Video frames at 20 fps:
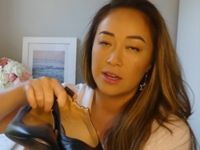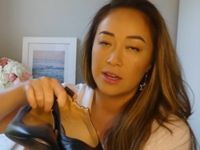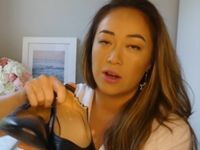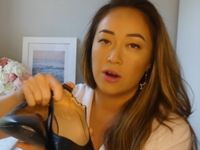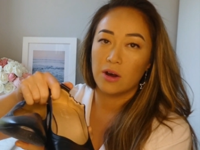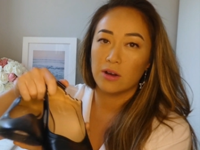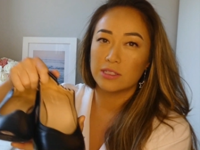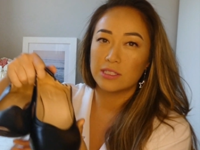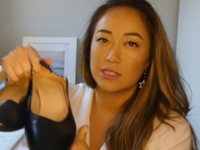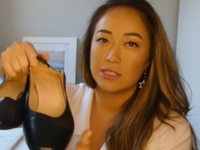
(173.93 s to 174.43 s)

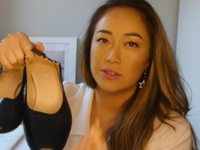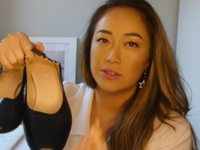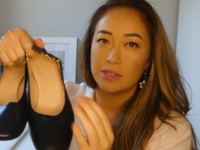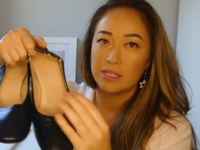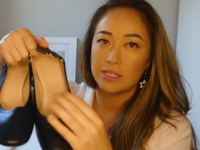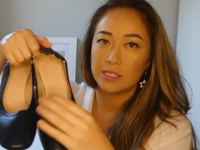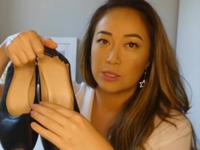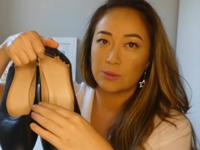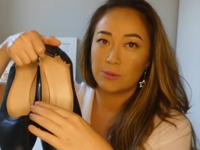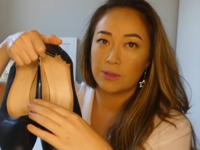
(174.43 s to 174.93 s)
Also,
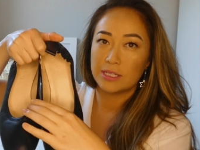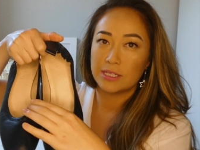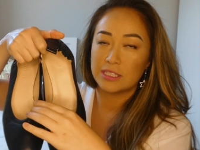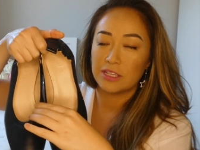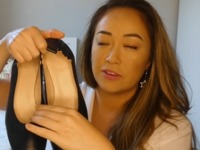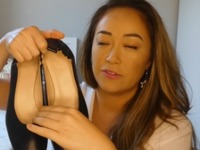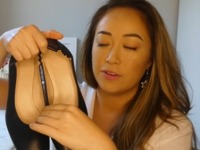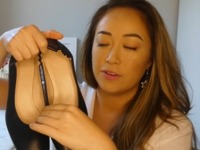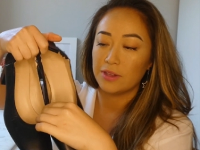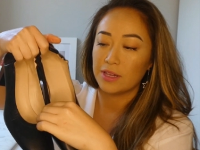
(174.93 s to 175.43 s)
these ones,
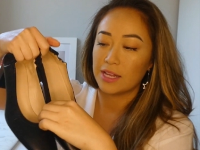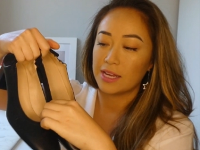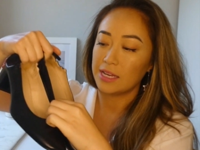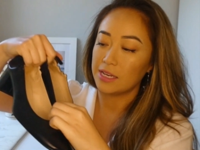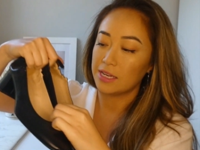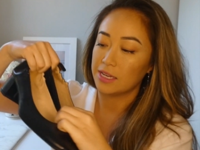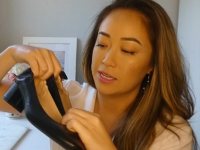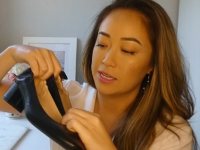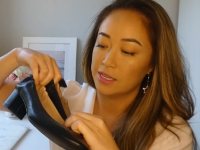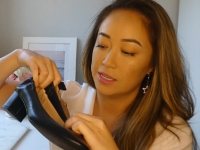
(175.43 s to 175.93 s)
if you
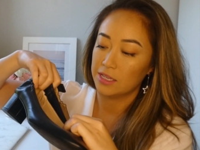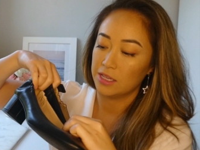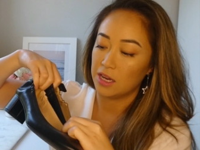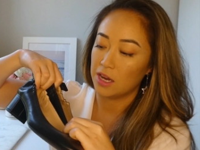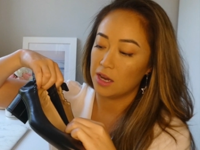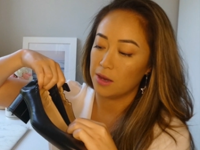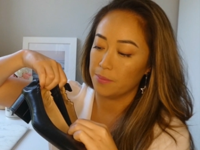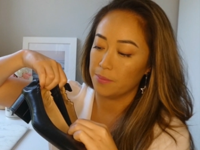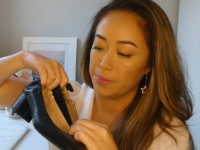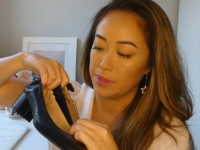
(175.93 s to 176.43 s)
like um,